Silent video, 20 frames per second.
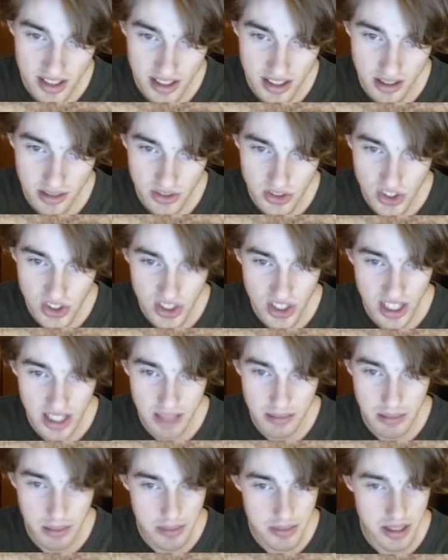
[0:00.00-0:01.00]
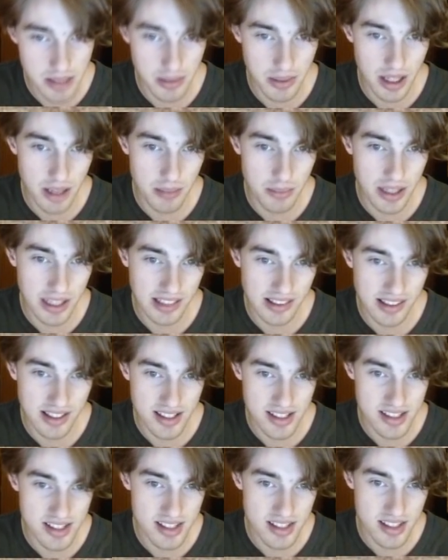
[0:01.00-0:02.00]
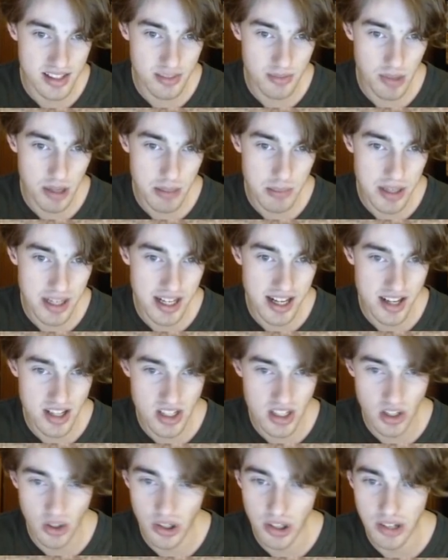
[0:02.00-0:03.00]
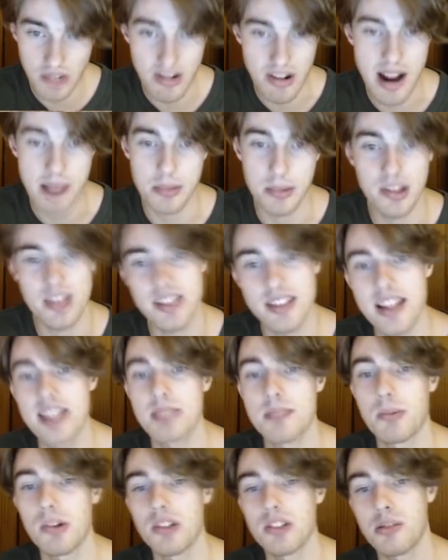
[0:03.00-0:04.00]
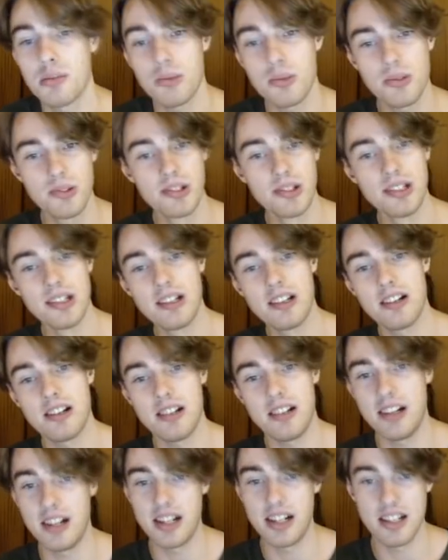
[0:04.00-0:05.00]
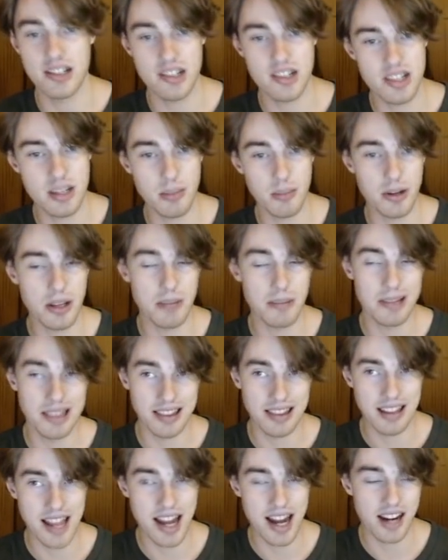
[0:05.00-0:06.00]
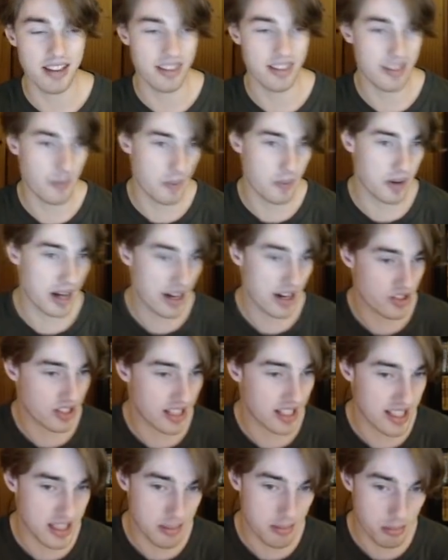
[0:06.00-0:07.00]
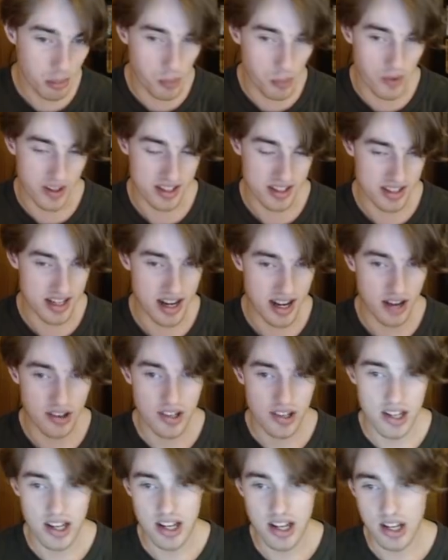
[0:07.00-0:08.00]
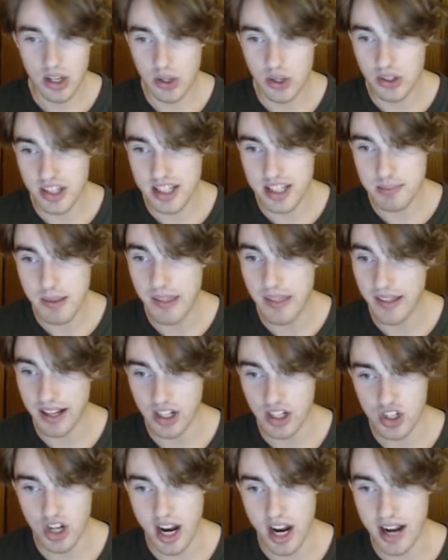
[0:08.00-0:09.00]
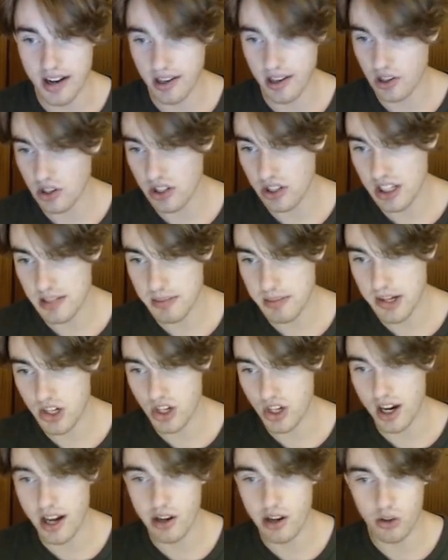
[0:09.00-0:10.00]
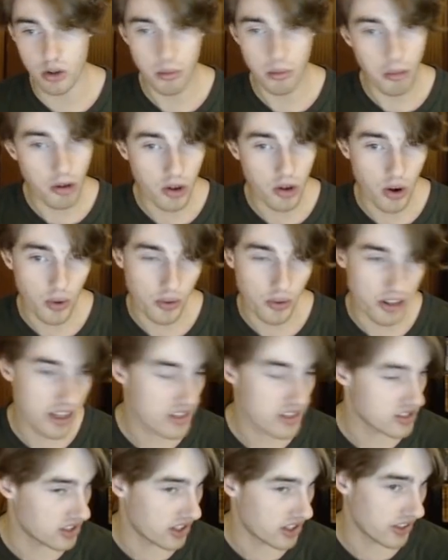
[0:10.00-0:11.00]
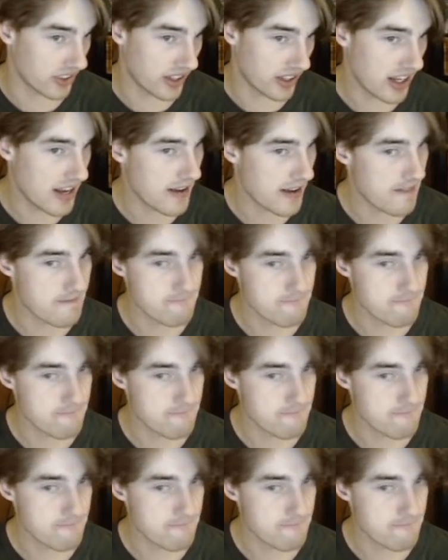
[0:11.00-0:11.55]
I was just thinking maybe something up like this. We could be near Stony Rapids, that's possible. Just somewhere in the middle of Canada, then we'd actually get some points. Now, could this be like China? Could this be China or Mongolia? Certainly.